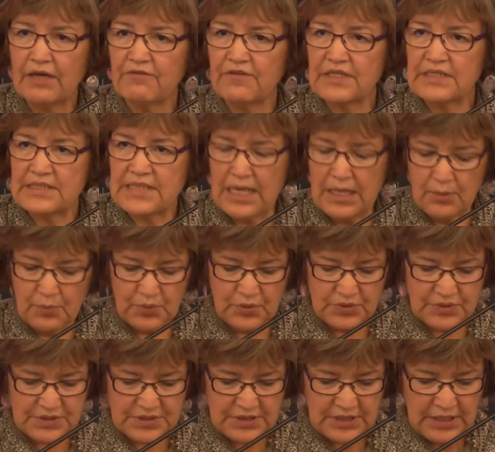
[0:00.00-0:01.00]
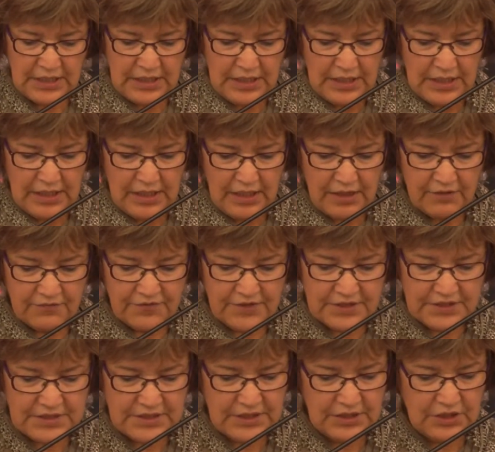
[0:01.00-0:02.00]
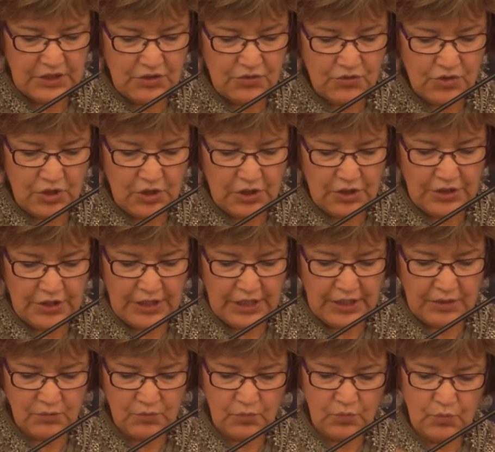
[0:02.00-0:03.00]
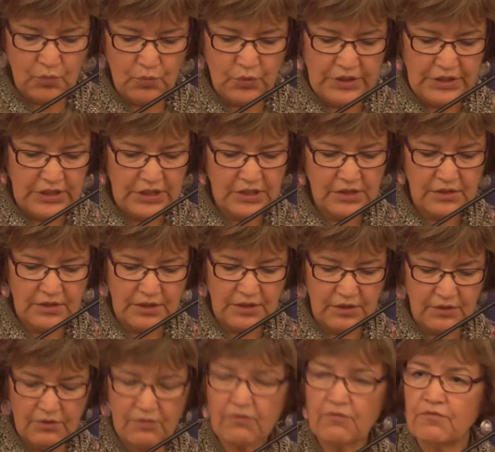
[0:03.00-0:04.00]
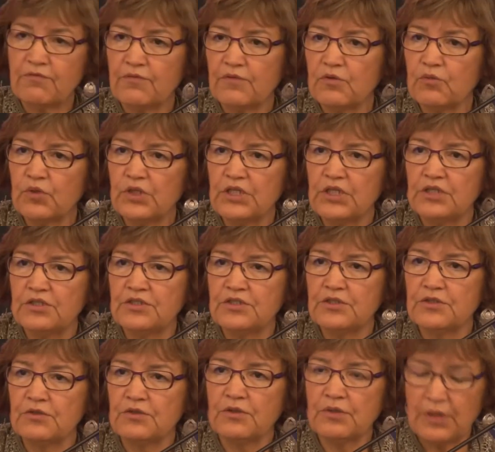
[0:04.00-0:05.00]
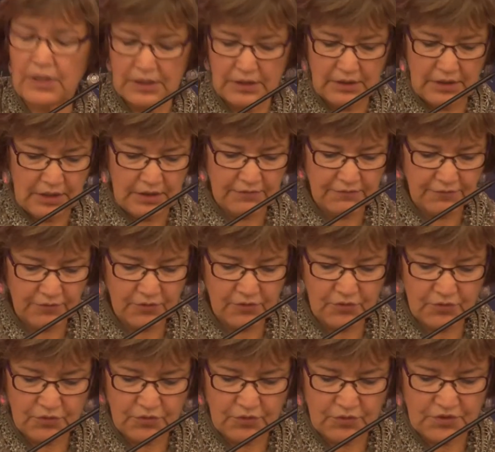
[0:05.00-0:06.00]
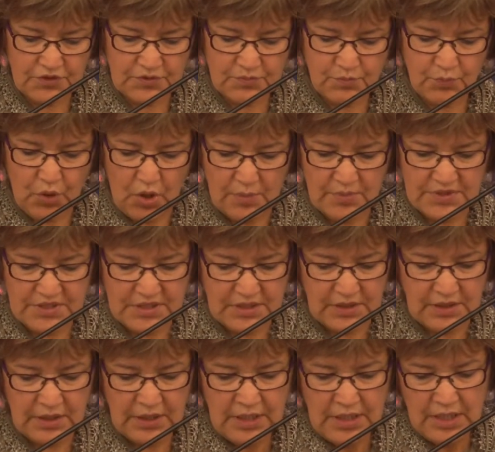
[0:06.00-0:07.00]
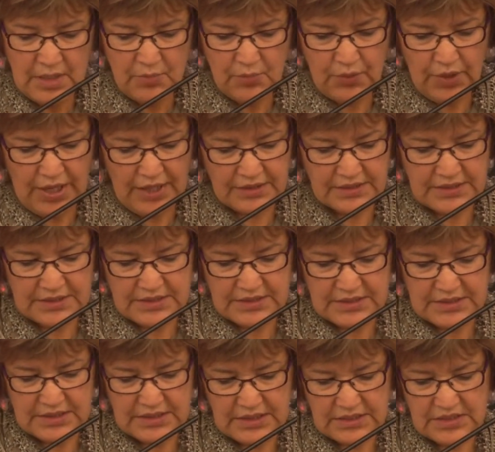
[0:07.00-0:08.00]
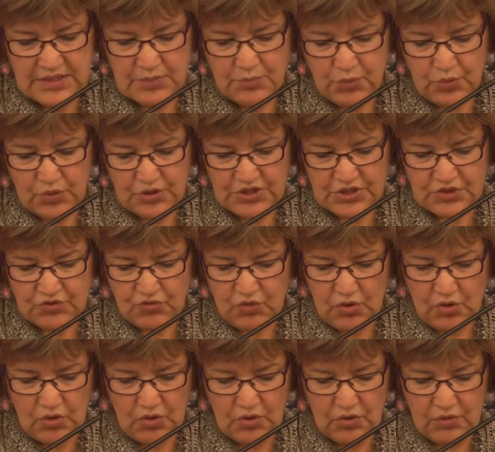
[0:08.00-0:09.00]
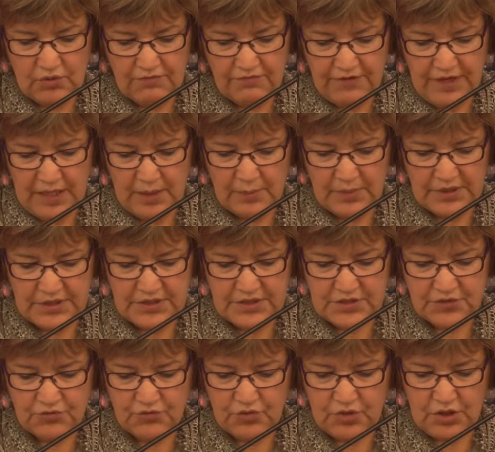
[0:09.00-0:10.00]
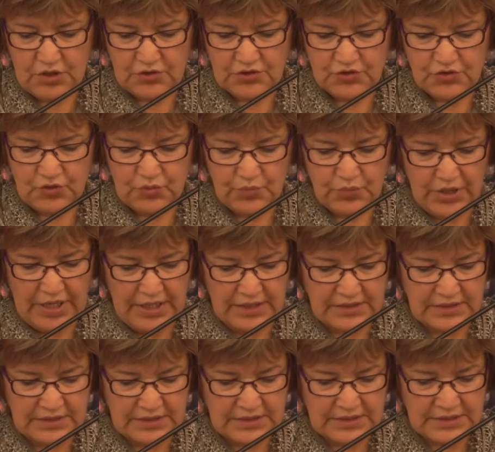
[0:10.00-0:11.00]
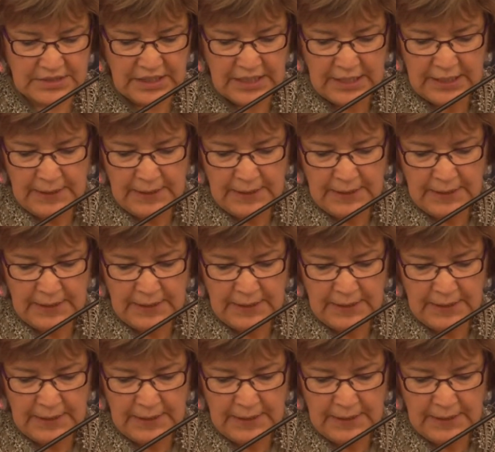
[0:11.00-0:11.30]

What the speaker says: examples of this in the Yukon, and we need to further those promising practices that support strong families through cultural practice.